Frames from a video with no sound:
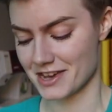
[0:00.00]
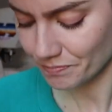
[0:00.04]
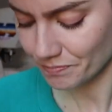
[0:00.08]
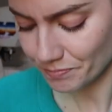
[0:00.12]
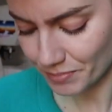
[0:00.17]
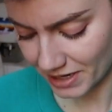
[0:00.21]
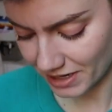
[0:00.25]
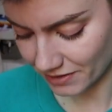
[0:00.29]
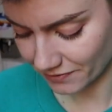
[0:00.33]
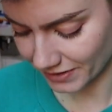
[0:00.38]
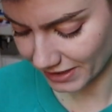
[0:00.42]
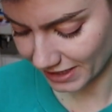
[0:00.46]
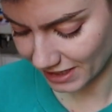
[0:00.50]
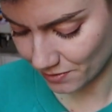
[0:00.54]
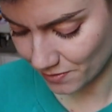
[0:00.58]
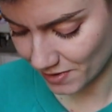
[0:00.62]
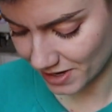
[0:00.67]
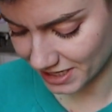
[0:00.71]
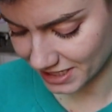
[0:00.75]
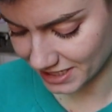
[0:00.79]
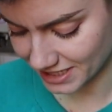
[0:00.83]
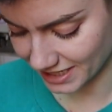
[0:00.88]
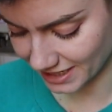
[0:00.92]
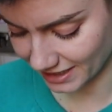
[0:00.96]
But I really
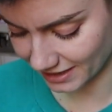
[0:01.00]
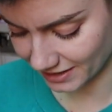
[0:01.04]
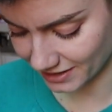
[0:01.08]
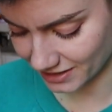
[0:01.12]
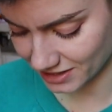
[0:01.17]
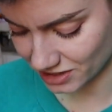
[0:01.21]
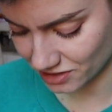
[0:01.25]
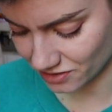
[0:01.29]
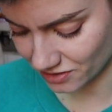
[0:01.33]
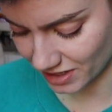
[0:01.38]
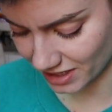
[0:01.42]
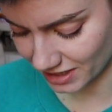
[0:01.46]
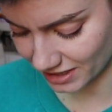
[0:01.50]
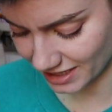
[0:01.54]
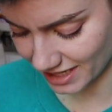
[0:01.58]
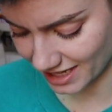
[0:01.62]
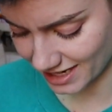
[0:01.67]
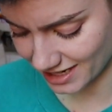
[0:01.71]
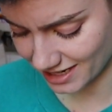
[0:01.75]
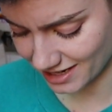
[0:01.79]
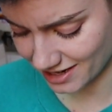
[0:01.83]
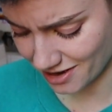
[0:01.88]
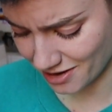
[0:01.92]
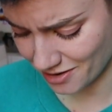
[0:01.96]
wanted to illustrate
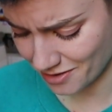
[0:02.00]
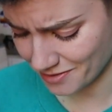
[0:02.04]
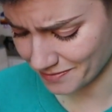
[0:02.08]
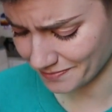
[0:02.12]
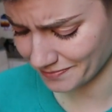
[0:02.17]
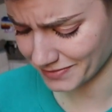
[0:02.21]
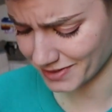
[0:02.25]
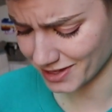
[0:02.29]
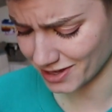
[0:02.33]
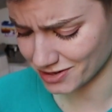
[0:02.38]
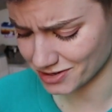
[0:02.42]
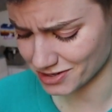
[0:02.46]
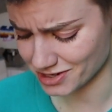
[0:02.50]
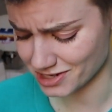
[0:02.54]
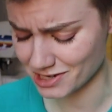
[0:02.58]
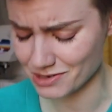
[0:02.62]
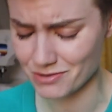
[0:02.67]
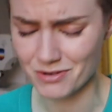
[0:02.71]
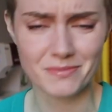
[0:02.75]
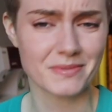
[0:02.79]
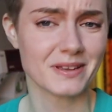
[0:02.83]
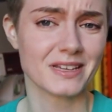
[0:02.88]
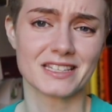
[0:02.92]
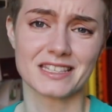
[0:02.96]
that, you know, you should do
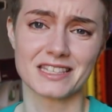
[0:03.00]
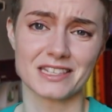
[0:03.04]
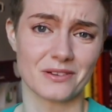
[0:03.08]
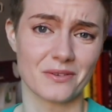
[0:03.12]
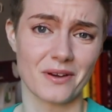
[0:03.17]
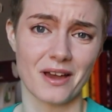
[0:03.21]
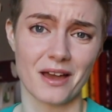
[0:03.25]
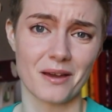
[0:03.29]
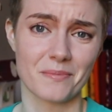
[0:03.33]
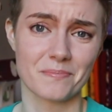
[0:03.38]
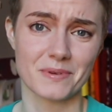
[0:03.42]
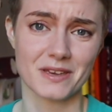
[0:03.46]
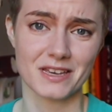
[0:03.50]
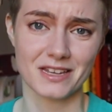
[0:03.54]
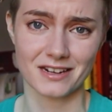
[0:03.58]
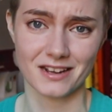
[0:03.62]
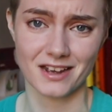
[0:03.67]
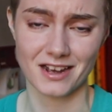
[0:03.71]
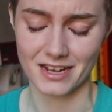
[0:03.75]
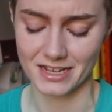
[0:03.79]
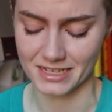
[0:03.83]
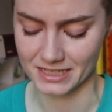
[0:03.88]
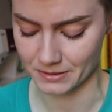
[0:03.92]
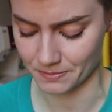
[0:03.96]
what makes you happy in
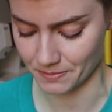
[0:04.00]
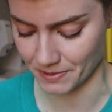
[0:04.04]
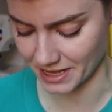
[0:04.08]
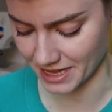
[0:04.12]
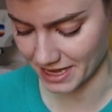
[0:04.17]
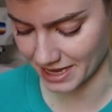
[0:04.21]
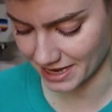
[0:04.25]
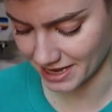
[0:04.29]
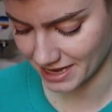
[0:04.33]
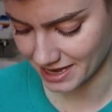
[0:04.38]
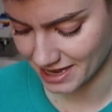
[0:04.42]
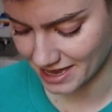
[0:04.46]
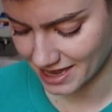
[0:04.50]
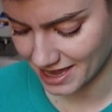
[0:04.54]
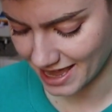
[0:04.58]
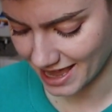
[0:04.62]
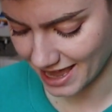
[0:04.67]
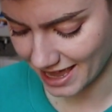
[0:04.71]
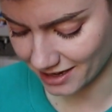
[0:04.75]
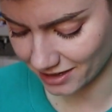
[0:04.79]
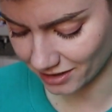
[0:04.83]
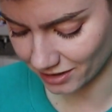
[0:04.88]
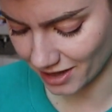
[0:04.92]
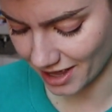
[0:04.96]
cosplay.
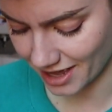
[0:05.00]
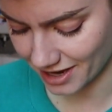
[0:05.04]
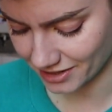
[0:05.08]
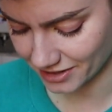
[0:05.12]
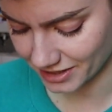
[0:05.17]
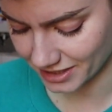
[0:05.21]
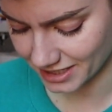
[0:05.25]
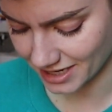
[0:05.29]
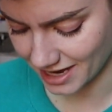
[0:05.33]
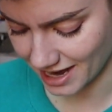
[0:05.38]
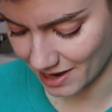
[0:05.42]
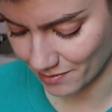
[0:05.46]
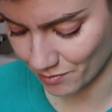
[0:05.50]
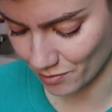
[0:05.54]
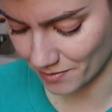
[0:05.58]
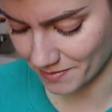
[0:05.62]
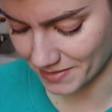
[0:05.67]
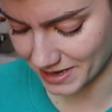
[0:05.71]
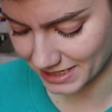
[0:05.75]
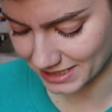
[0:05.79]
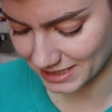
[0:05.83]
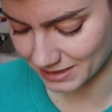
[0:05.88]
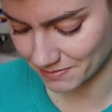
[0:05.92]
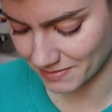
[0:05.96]
And a lot of the time what
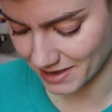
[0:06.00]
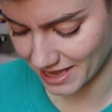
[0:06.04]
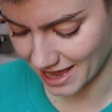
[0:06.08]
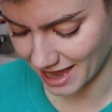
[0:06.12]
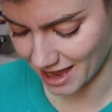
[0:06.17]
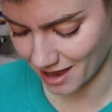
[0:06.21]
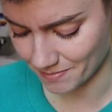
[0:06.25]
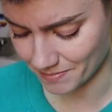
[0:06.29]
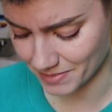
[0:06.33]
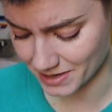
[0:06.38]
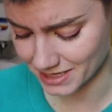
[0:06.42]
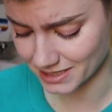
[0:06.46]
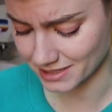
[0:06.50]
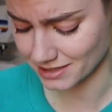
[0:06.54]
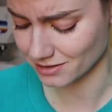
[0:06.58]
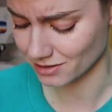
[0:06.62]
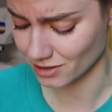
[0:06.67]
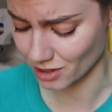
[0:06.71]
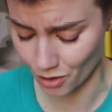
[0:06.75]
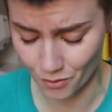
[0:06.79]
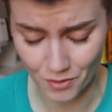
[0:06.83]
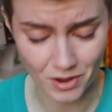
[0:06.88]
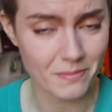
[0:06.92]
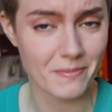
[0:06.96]
makes me happy is
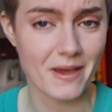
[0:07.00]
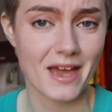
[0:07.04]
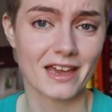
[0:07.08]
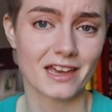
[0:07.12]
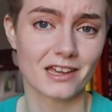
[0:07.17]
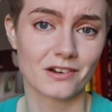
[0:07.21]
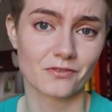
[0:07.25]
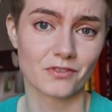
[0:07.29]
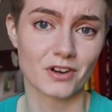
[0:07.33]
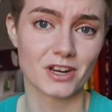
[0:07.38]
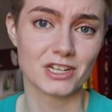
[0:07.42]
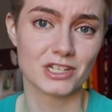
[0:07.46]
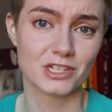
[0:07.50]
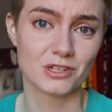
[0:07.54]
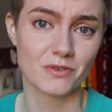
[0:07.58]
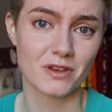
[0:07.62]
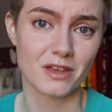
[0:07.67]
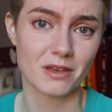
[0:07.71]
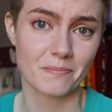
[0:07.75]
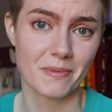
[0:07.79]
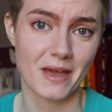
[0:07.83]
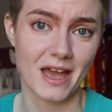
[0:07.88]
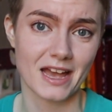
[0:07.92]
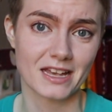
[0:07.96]
going back and
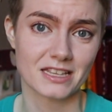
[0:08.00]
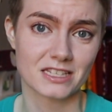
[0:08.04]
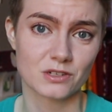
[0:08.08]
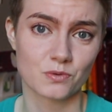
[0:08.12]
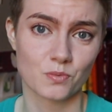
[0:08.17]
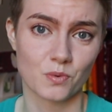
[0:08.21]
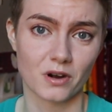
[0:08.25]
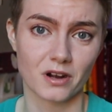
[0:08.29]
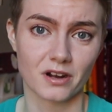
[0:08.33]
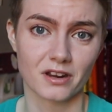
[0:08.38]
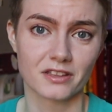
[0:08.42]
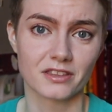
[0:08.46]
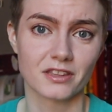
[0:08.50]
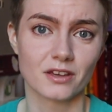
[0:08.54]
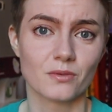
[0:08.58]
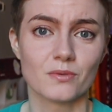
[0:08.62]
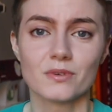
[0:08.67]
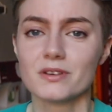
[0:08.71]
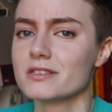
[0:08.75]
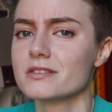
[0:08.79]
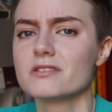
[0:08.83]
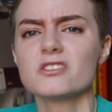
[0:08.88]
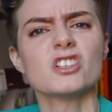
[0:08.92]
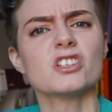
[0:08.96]
redoing past work that
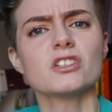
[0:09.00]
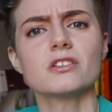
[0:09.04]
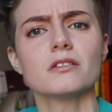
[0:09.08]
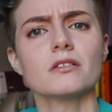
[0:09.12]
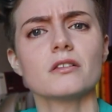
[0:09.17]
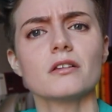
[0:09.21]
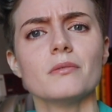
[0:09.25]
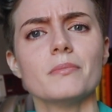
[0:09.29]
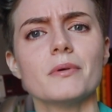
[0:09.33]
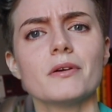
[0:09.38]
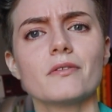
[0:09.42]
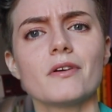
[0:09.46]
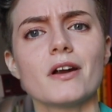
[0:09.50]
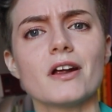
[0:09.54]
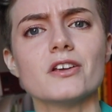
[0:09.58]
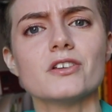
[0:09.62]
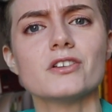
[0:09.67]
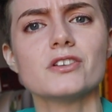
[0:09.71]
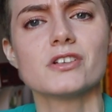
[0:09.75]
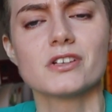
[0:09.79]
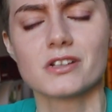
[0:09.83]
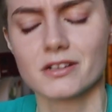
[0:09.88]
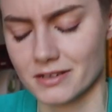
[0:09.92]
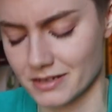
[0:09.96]
was just a little bit
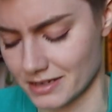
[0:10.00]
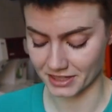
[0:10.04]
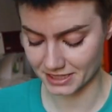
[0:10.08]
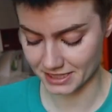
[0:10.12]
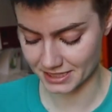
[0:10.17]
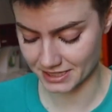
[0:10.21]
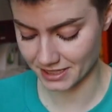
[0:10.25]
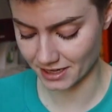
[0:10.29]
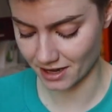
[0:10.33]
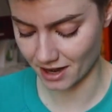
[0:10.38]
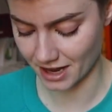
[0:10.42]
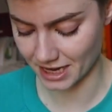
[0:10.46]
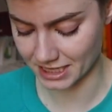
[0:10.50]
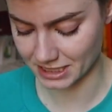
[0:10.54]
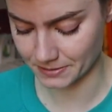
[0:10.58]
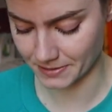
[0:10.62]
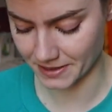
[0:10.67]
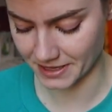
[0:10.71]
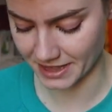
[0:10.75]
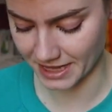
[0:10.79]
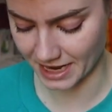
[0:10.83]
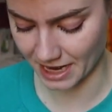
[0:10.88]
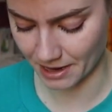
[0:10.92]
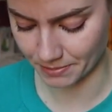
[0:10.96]
rushed. This is a
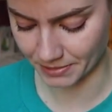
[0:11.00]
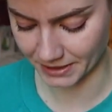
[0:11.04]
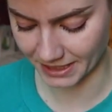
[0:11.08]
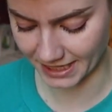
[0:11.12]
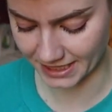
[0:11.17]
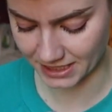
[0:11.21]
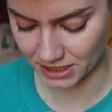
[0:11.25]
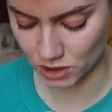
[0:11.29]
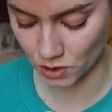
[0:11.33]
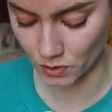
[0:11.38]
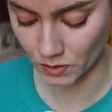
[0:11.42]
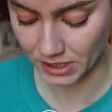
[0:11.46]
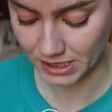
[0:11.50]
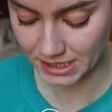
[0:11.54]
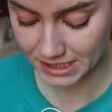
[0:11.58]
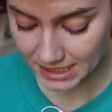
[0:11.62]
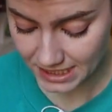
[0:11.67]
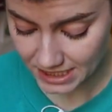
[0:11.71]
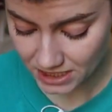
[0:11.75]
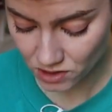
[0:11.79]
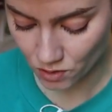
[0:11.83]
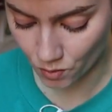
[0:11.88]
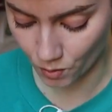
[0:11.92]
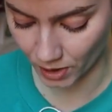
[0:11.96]
cosplay that I plan to
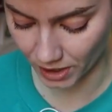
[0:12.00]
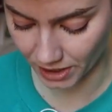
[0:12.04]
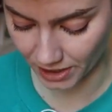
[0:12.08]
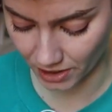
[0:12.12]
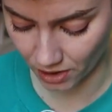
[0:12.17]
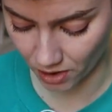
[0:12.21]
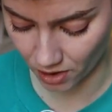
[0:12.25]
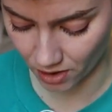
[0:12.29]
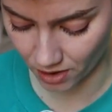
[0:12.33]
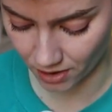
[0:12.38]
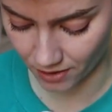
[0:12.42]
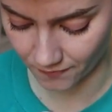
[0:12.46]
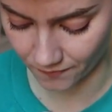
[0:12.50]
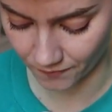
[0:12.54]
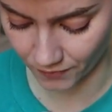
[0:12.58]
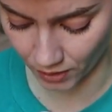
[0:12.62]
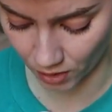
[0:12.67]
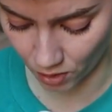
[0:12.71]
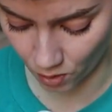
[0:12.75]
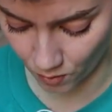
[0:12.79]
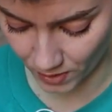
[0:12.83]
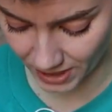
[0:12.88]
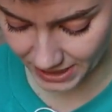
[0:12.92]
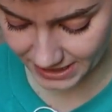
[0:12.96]
continue working on for
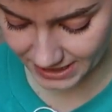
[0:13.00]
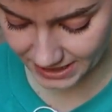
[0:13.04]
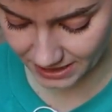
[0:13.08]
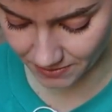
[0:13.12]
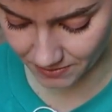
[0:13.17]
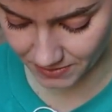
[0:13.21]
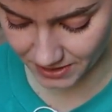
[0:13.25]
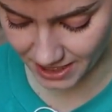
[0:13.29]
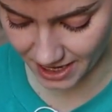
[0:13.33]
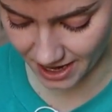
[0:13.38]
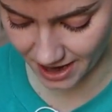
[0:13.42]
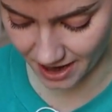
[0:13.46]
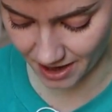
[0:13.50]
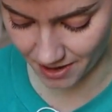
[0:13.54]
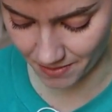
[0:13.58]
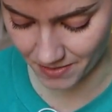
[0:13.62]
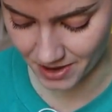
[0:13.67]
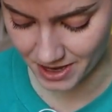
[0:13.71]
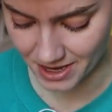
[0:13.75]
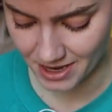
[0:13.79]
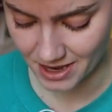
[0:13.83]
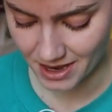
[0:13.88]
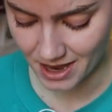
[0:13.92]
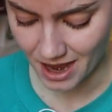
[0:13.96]
quite some time.
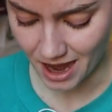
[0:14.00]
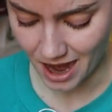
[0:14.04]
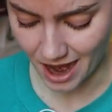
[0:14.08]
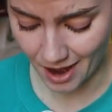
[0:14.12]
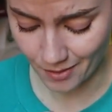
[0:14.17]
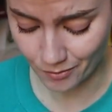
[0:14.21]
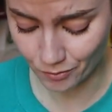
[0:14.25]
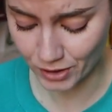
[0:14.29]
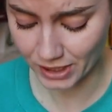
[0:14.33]
I'm